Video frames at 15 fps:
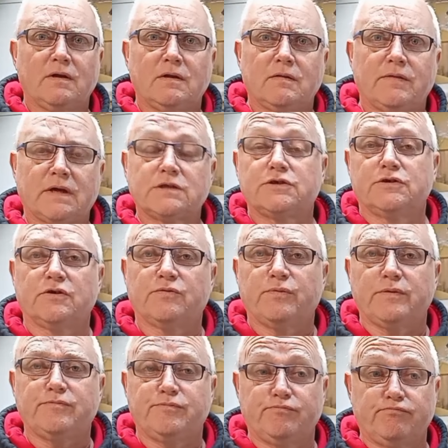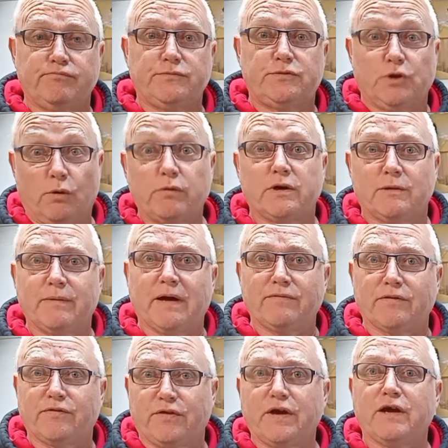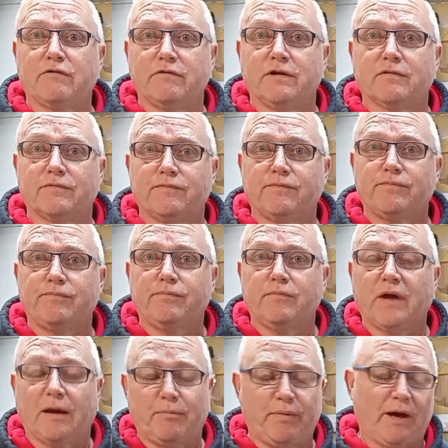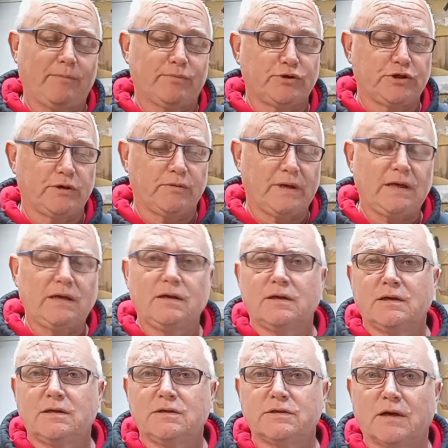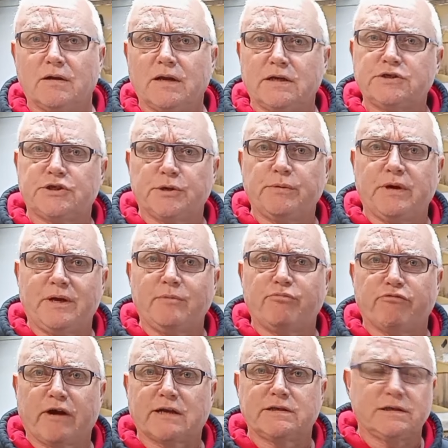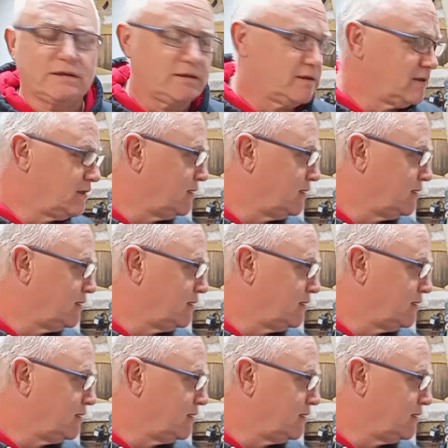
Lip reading: That's enough with talking about the theory of paper tuning. So let's do it in practice.